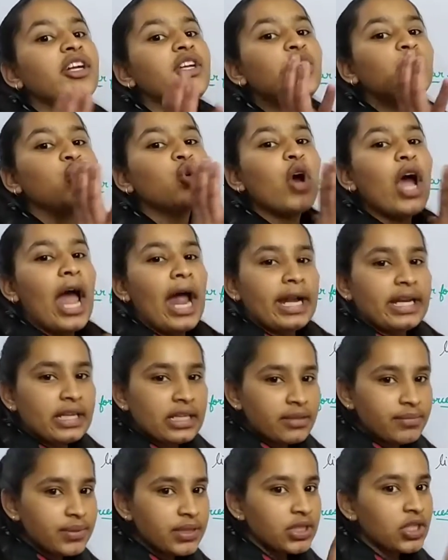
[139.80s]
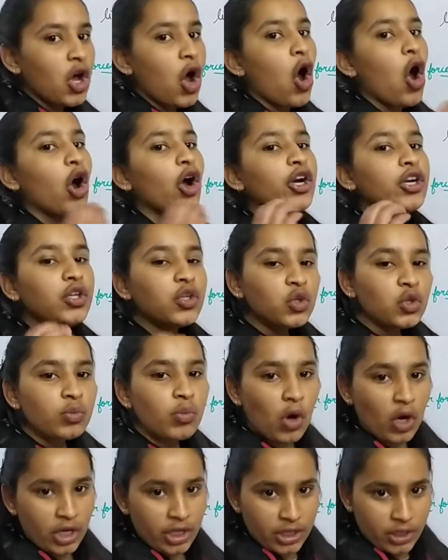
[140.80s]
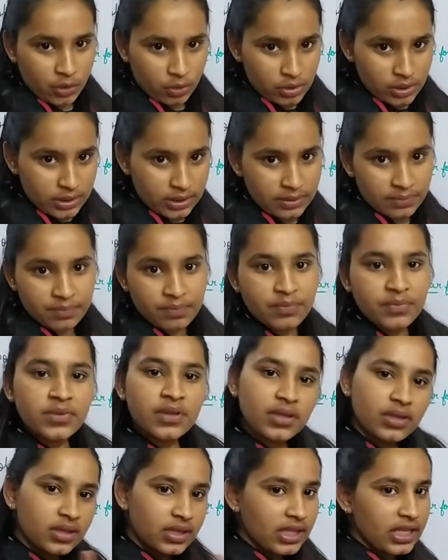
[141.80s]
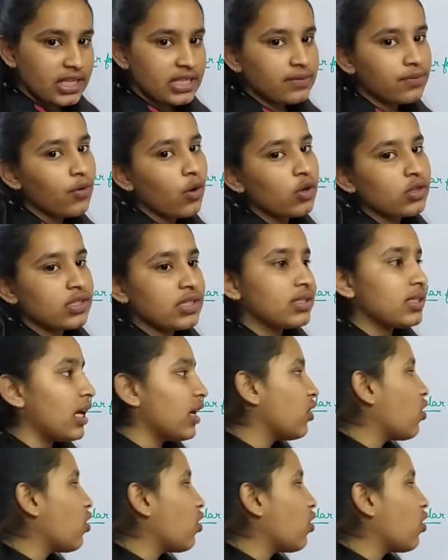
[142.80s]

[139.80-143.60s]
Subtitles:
two atoms or two molecules. These forces are